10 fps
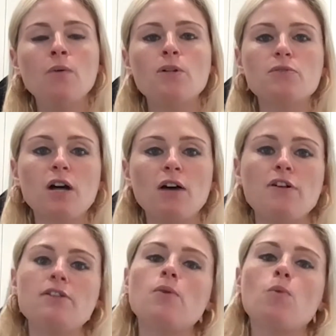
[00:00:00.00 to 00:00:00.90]
which have
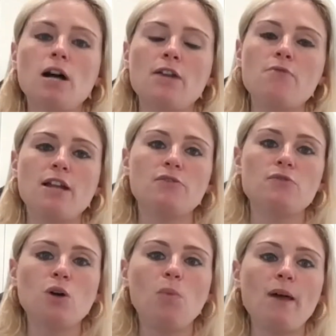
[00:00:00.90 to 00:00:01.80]
covered a wide range of
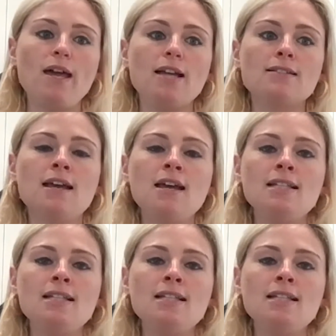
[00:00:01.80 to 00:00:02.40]
topics.